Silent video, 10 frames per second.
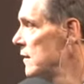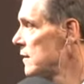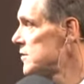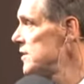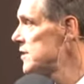
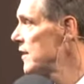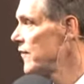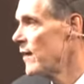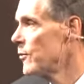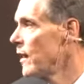Because he said,
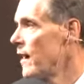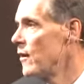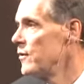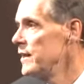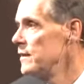If I rely
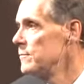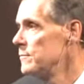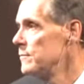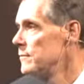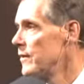on
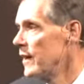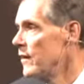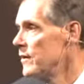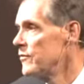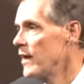him, that
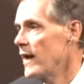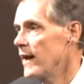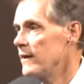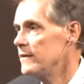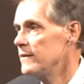I'll never die.